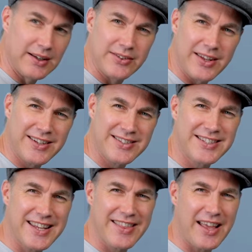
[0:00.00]
So you can
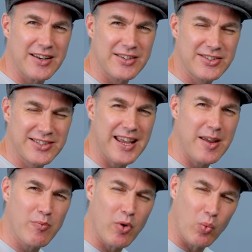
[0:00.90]
see that
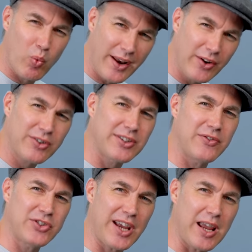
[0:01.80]
same one
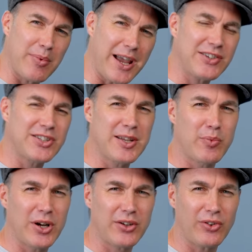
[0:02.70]
octave shape actually
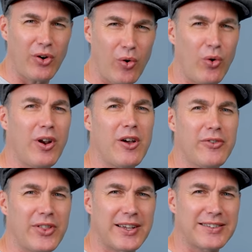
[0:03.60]
works all
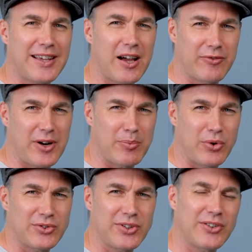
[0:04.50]
over the guitar
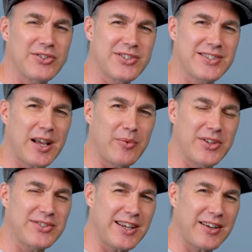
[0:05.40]
fretboard so long as you start with
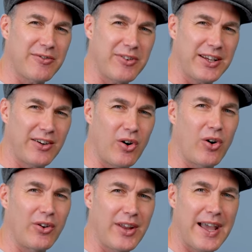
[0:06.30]
your second finger
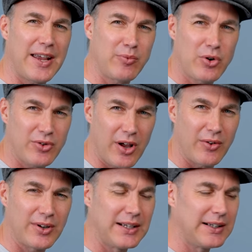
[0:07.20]
on a root
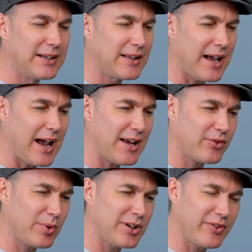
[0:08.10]
note.
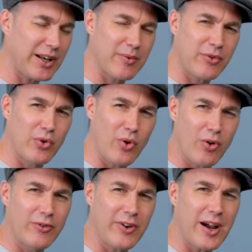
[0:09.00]
As we develop through
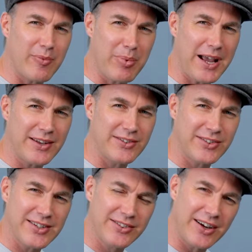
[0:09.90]
all 5 patterns,
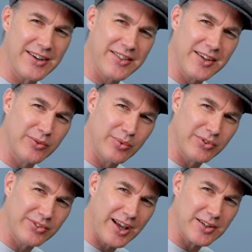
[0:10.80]
these kind of things will
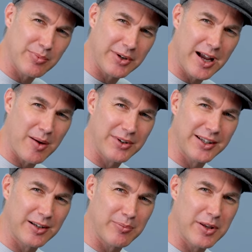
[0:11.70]
start to become a
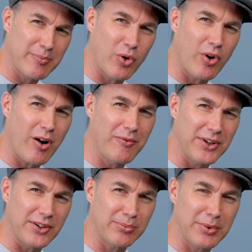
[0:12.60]
little bit more
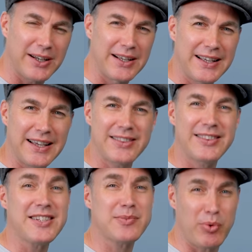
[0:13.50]
obvious. But at
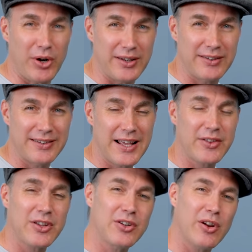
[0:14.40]
this point, now
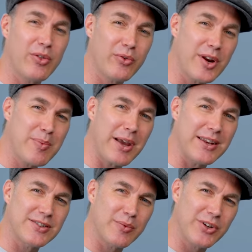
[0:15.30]
that you know 3
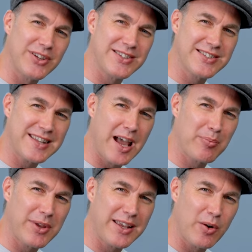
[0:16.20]
patterns, I want you to
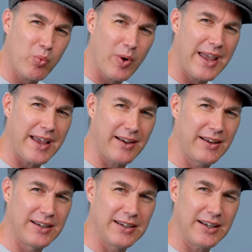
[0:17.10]
start being aware
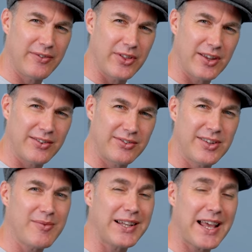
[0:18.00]
of the
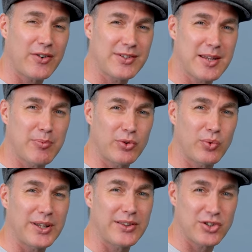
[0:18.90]
similarity
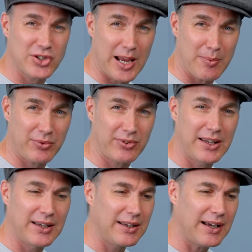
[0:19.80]
between the shapes
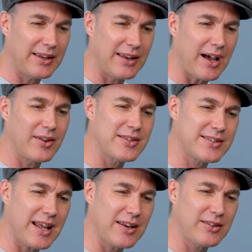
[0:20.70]
and
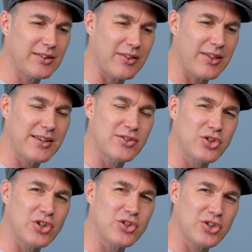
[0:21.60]
understanding that things
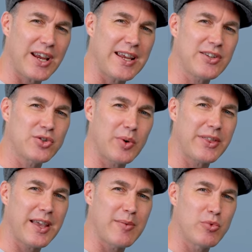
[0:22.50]
just change
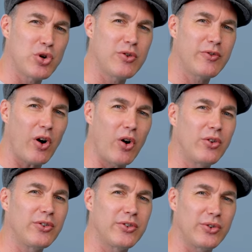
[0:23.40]
when they move
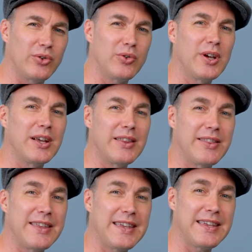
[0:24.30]
onto
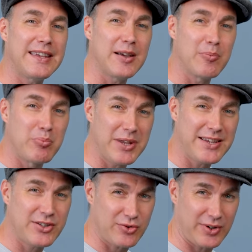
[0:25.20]
the
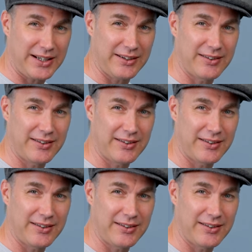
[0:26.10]
B string.